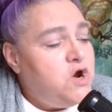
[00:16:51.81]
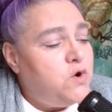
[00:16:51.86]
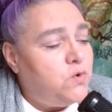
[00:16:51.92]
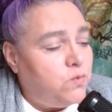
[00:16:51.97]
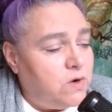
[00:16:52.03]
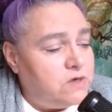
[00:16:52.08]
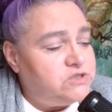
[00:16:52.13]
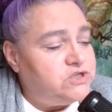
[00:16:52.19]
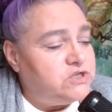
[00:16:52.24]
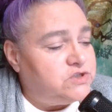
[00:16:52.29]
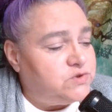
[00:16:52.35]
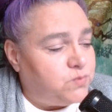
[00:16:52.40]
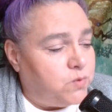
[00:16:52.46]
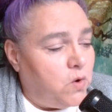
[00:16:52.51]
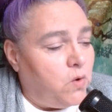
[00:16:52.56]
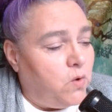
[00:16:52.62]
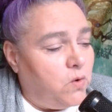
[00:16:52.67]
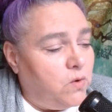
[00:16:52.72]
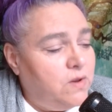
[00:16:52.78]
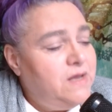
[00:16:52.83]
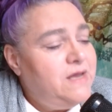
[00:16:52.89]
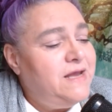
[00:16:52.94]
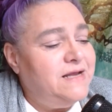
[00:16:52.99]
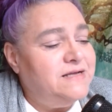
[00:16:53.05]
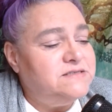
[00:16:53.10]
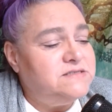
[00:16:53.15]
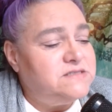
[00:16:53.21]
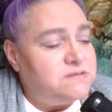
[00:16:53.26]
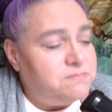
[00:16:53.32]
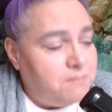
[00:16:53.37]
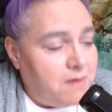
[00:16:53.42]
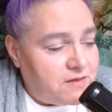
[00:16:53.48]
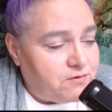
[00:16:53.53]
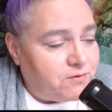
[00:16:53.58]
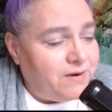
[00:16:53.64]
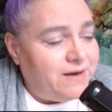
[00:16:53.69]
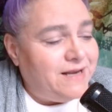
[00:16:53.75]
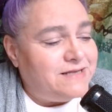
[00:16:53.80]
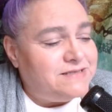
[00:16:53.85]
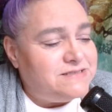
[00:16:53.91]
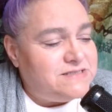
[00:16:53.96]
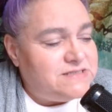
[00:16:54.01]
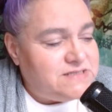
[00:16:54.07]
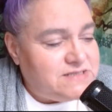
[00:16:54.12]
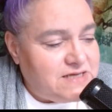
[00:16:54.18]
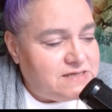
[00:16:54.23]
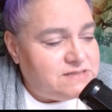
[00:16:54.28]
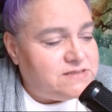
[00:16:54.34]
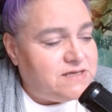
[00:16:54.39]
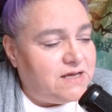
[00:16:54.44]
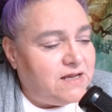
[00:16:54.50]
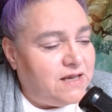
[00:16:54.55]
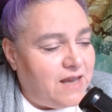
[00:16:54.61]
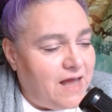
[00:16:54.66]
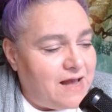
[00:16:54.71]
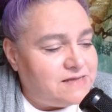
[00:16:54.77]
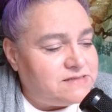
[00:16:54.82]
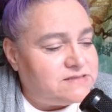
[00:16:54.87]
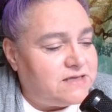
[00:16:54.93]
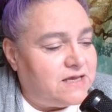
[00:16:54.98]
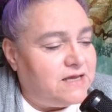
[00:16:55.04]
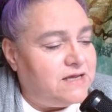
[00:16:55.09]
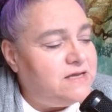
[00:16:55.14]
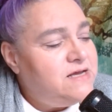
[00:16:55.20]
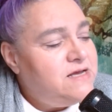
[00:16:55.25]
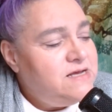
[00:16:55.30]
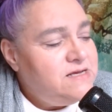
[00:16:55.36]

Russia's role in smothering and seizing Alaska